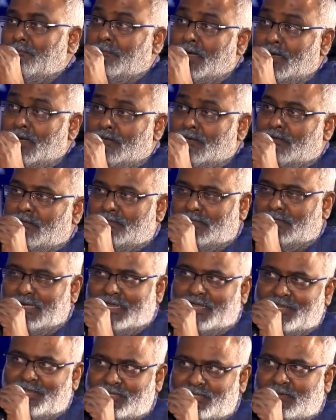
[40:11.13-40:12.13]
But the
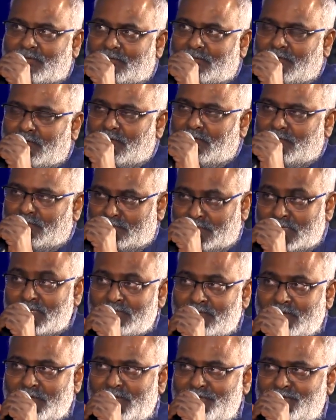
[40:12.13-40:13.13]
nature,
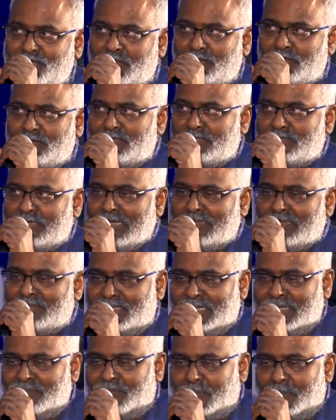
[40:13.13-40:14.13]
this nature, this
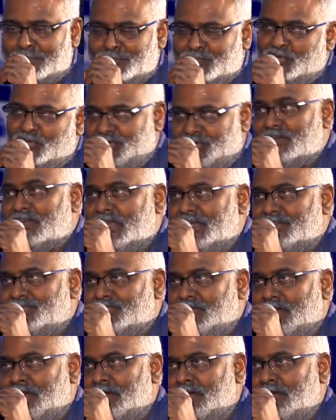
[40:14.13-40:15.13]
self-obsession
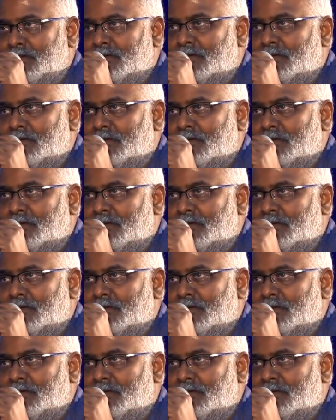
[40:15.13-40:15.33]
nature